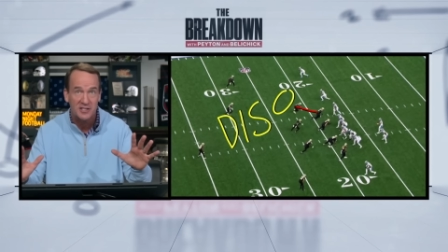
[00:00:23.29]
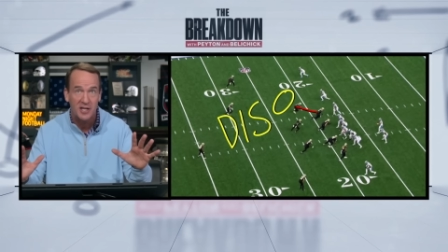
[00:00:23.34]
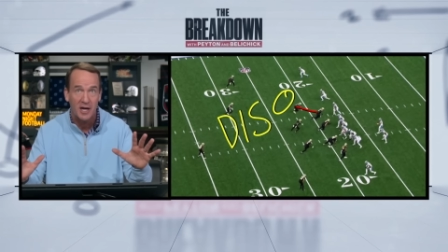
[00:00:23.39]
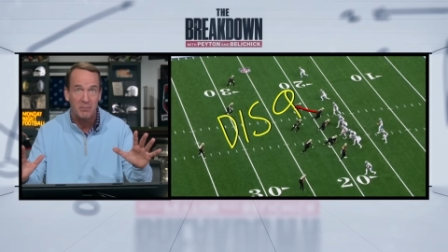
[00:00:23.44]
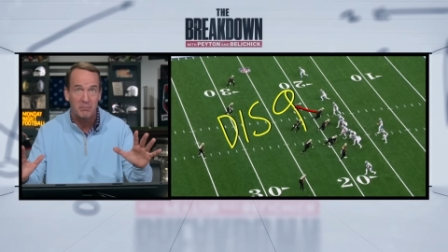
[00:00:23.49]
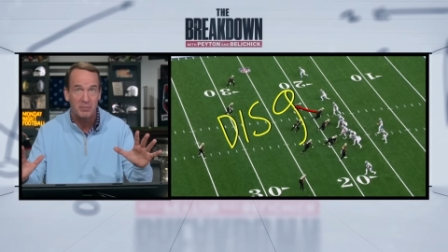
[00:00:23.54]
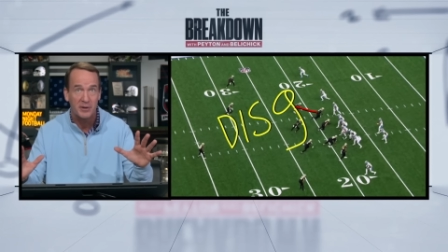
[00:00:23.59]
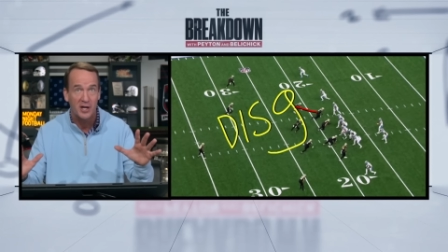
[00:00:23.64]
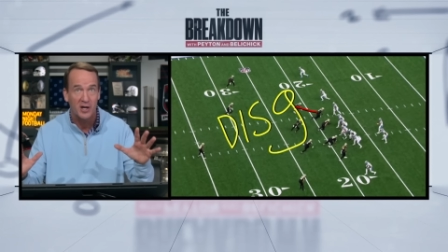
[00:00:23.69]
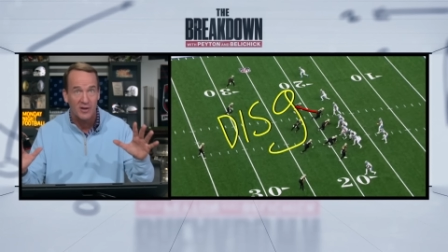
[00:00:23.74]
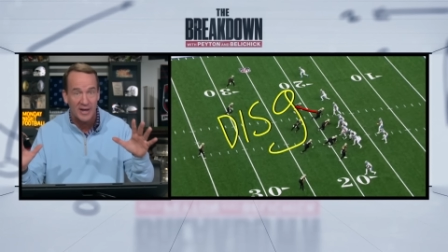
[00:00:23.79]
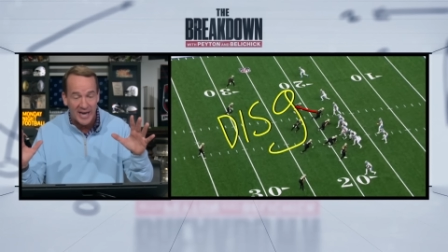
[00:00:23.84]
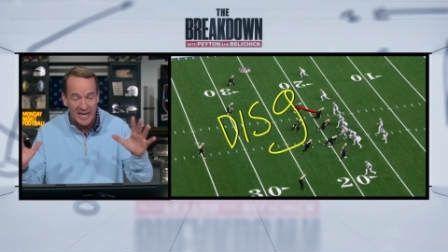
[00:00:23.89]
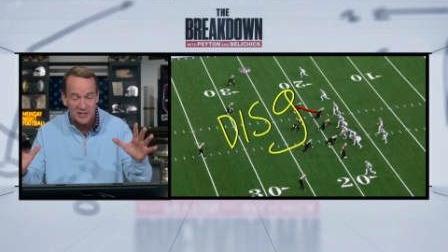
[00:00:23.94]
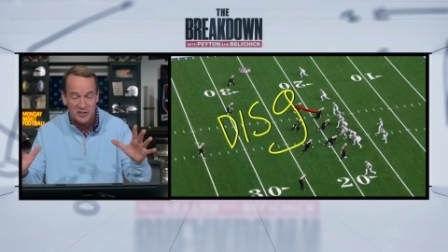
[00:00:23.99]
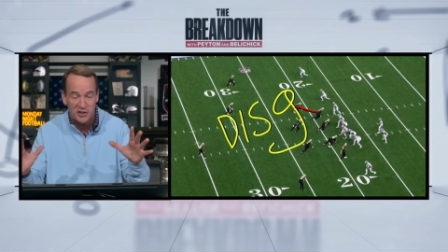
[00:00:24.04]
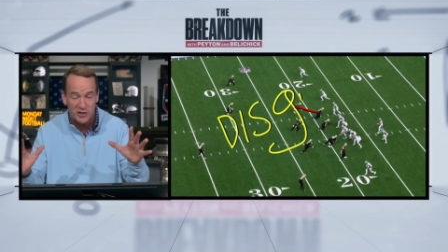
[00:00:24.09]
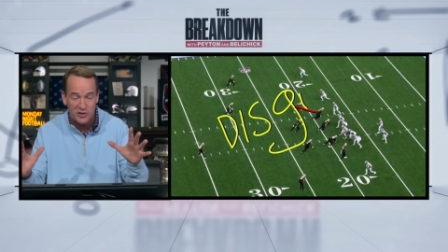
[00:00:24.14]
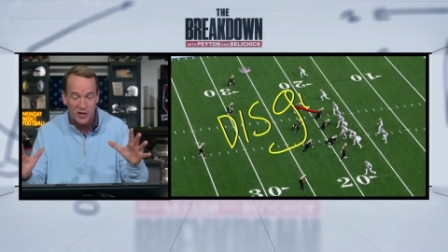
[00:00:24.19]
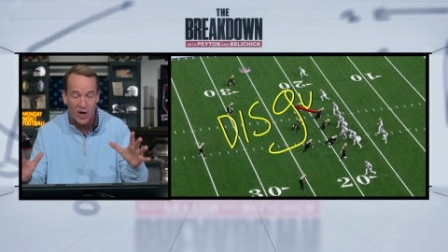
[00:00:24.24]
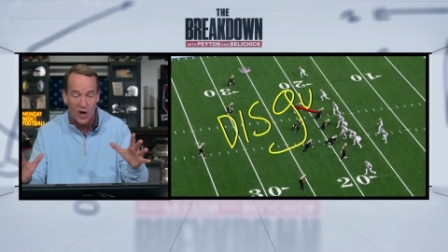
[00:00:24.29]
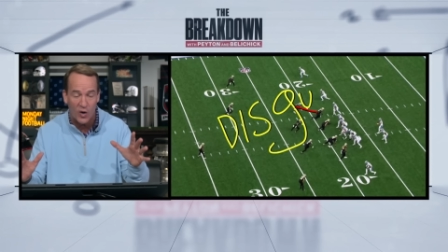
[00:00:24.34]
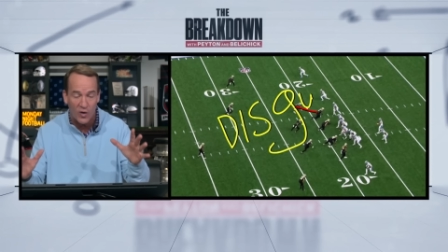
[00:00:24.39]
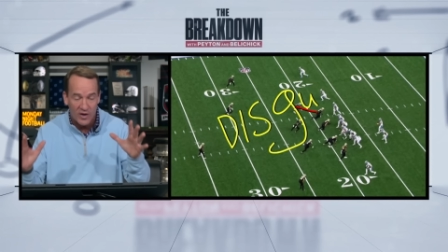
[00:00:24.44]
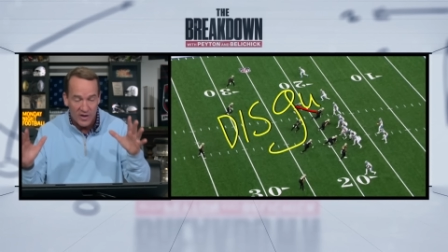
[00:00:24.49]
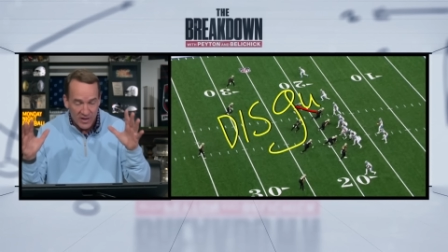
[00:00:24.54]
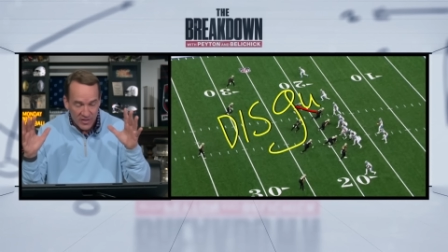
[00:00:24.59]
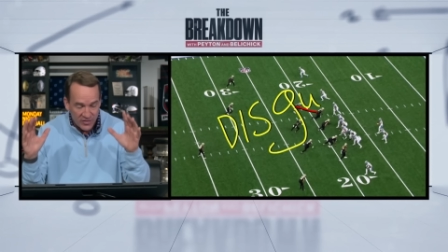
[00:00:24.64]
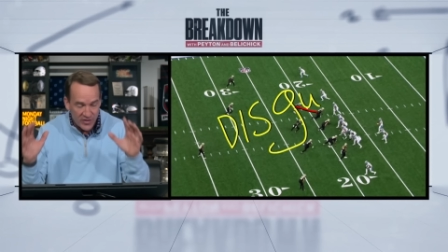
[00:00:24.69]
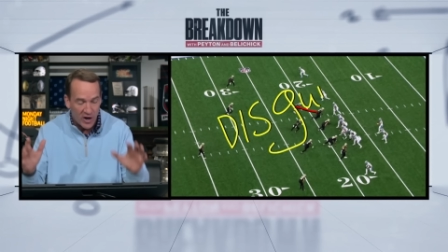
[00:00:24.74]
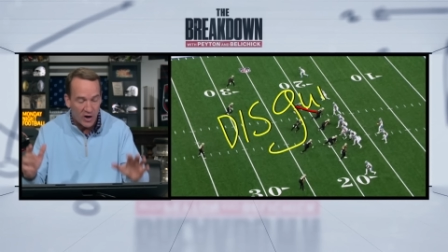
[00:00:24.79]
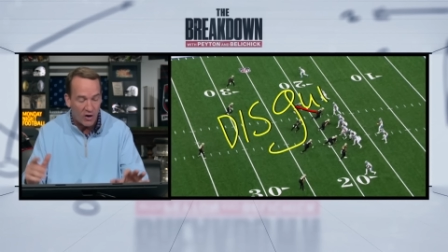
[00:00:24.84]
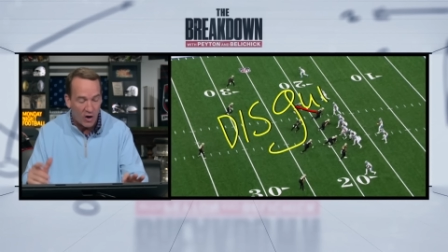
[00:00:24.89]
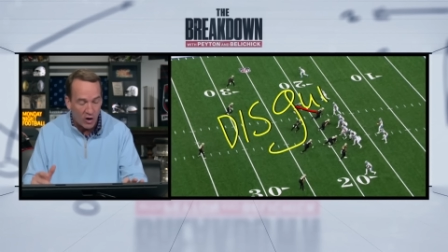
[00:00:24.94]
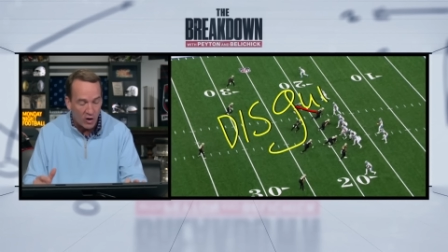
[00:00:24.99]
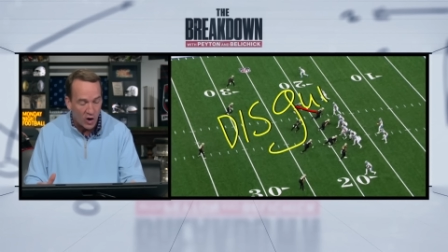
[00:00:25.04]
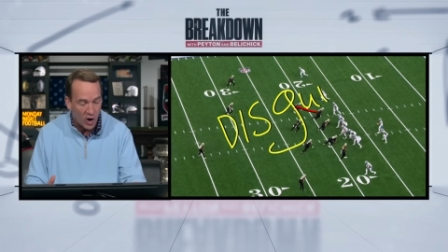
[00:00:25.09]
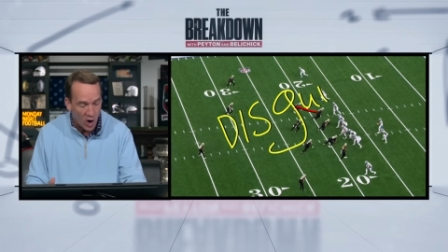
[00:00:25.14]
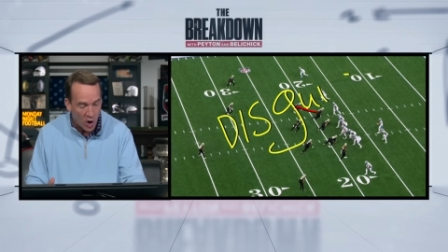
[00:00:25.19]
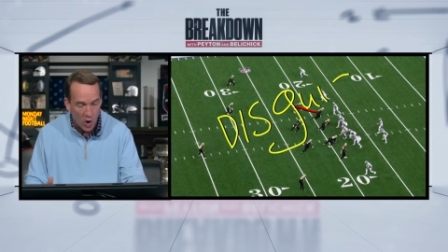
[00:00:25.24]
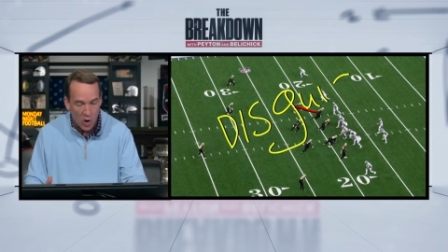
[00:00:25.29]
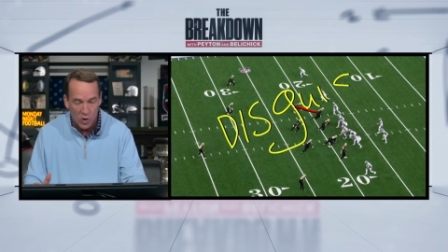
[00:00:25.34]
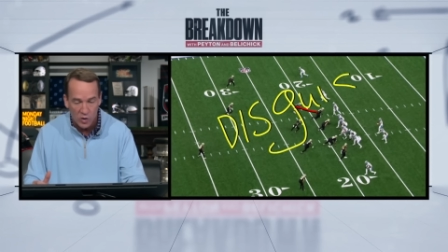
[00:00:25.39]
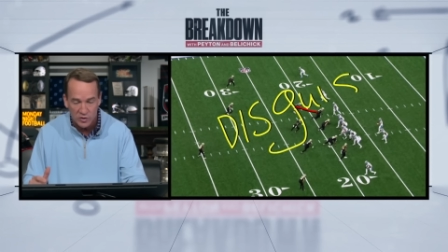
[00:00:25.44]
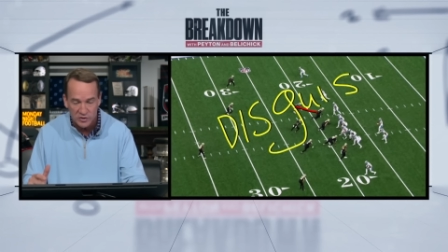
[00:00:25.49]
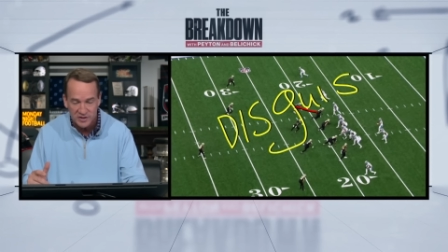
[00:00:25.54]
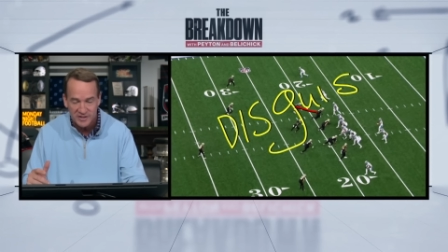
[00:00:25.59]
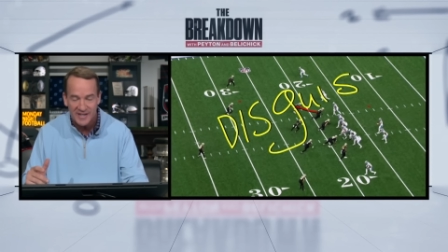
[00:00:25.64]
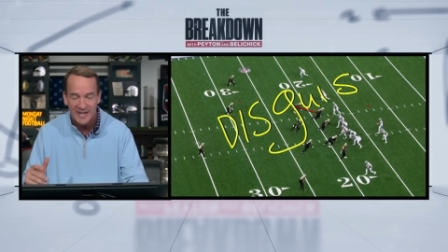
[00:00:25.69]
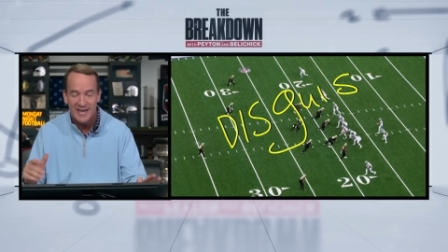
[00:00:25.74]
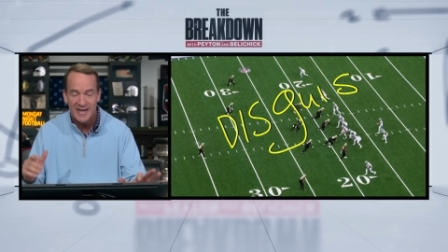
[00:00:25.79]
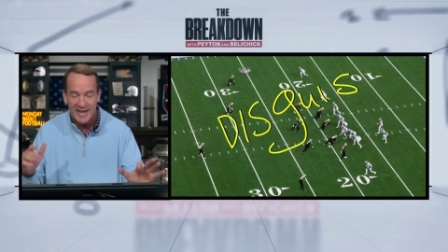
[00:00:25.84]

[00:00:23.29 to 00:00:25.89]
up, Bill, as you know, there are holes